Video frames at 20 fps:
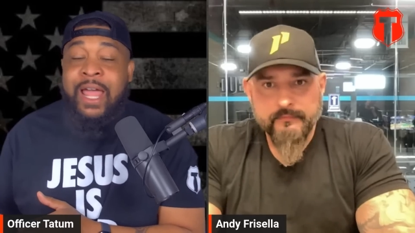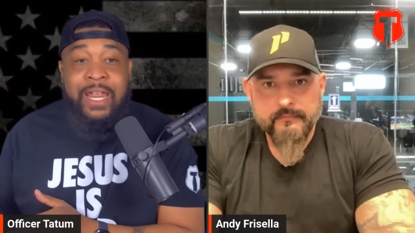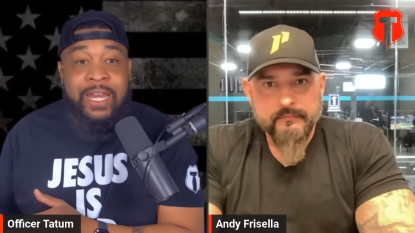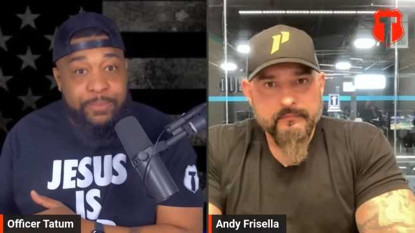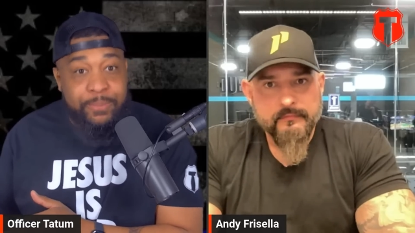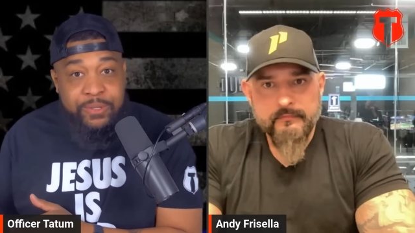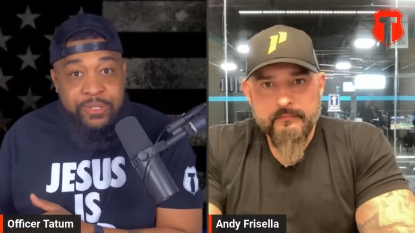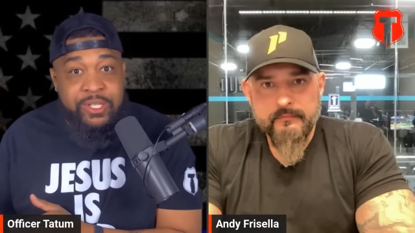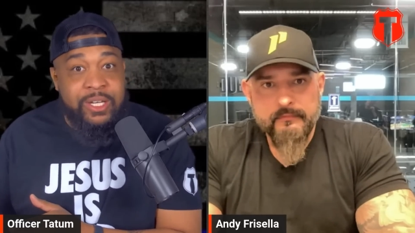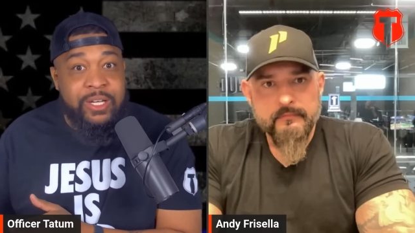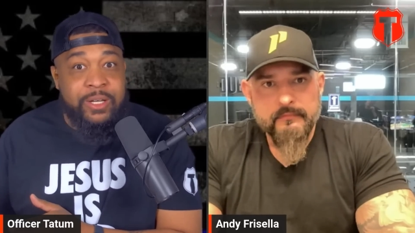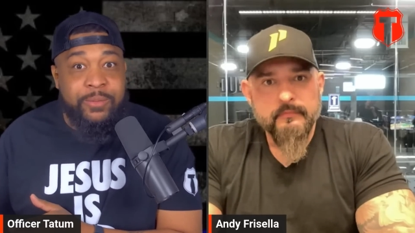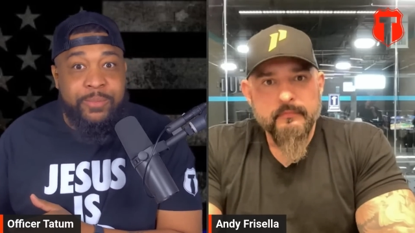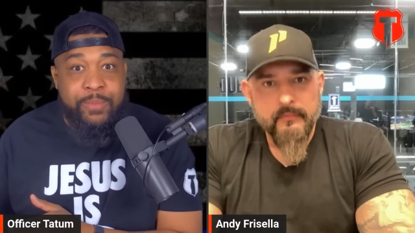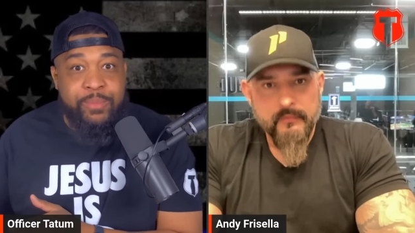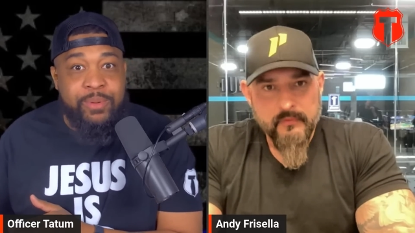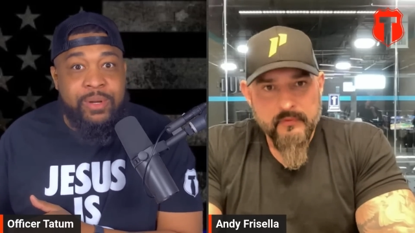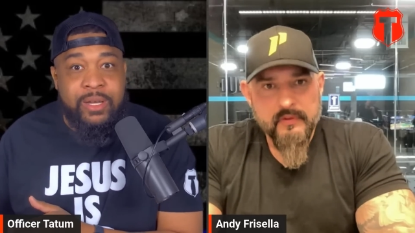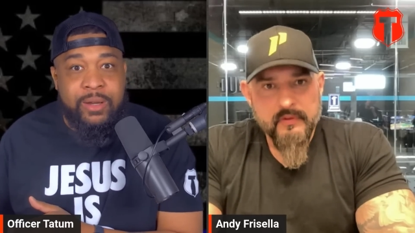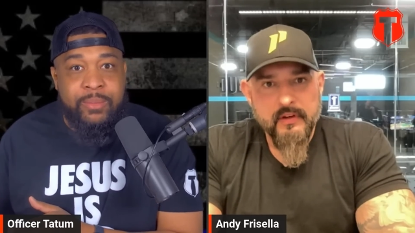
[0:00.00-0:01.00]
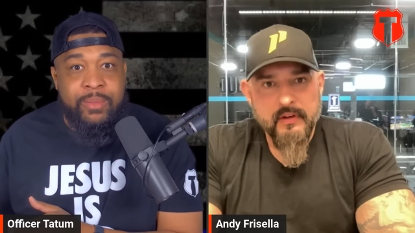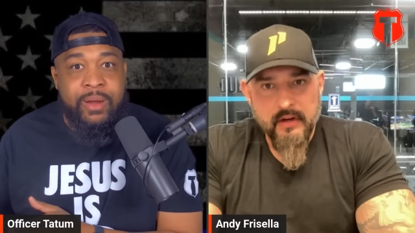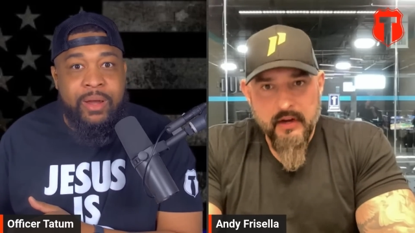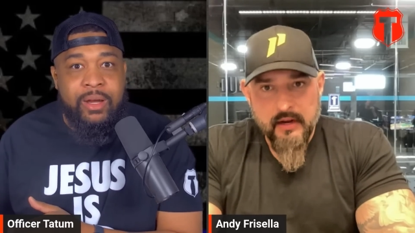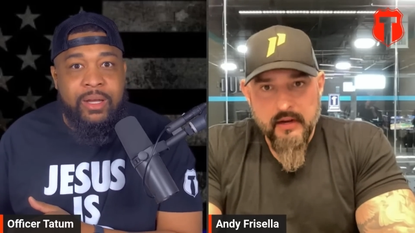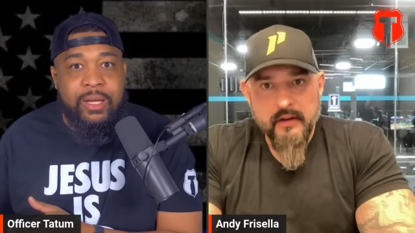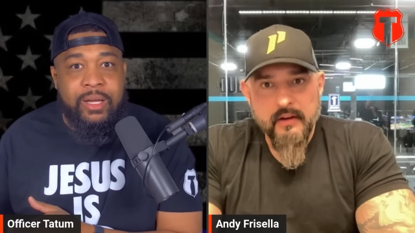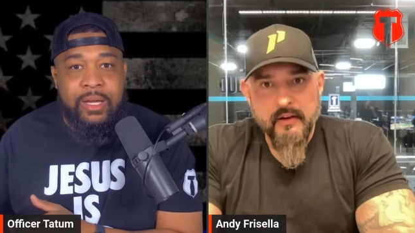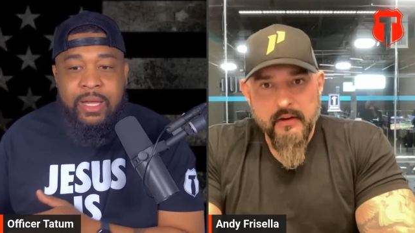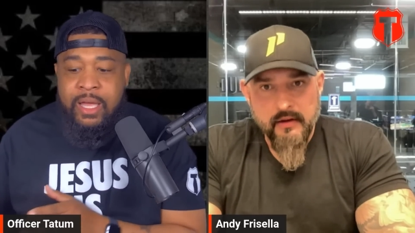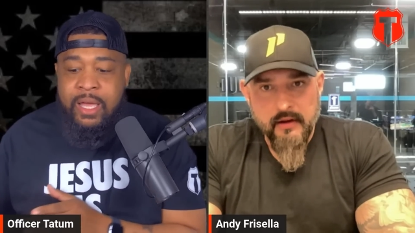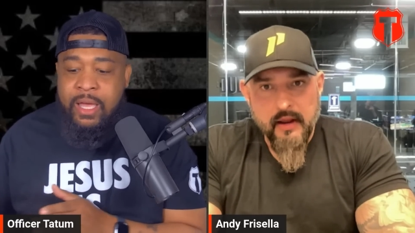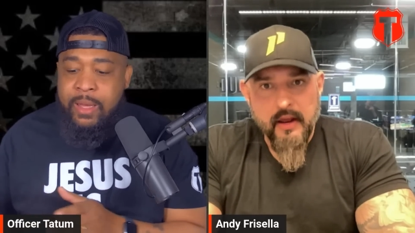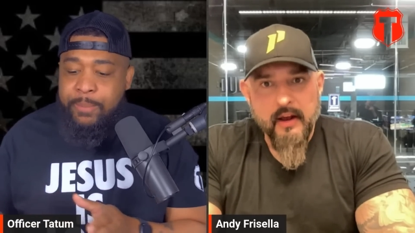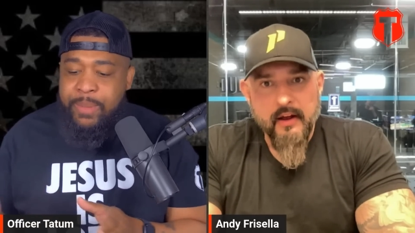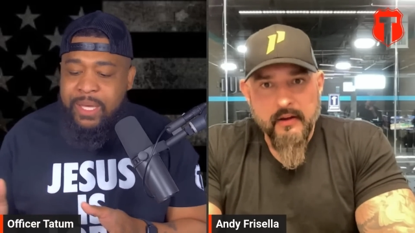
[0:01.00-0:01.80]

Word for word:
Speaker 1: 90% of the people in america yeah.